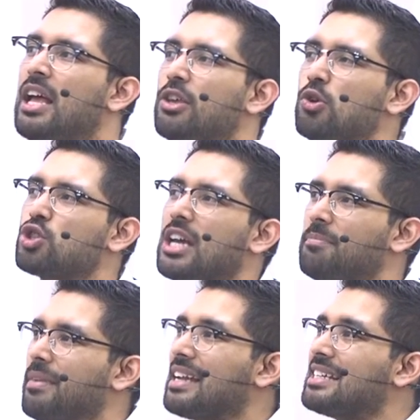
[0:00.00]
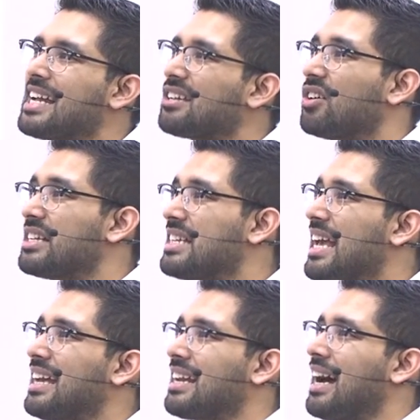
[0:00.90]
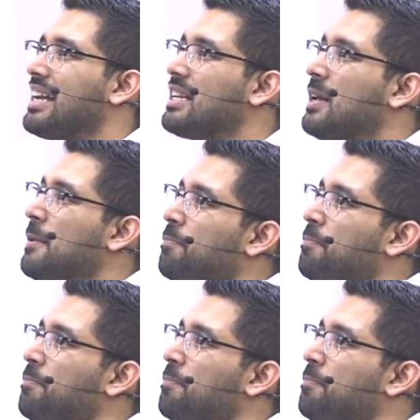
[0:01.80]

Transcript: You shall meditate on it day and night.